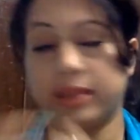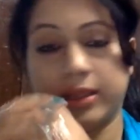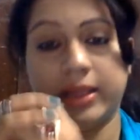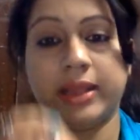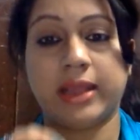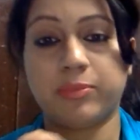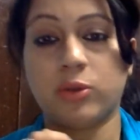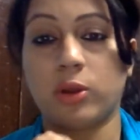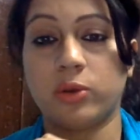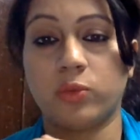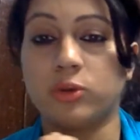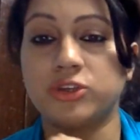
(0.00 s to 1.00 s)
he kept
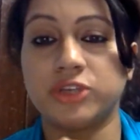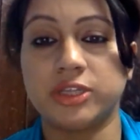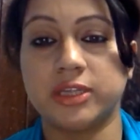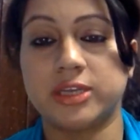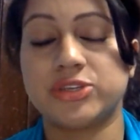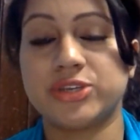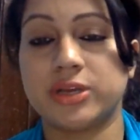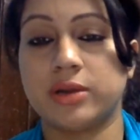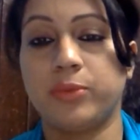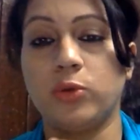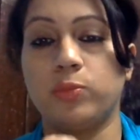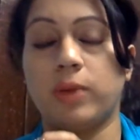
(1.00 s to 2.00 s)
on watching that
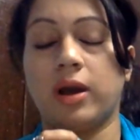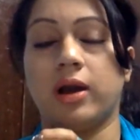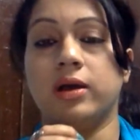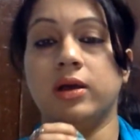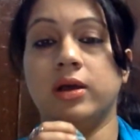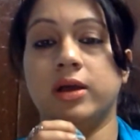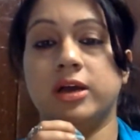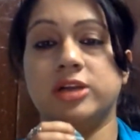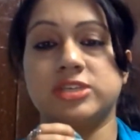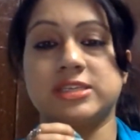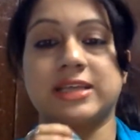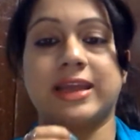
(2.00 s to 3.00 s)
pupa
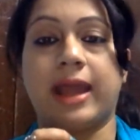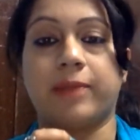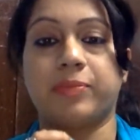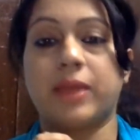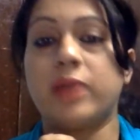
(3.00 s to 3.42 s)
just crack.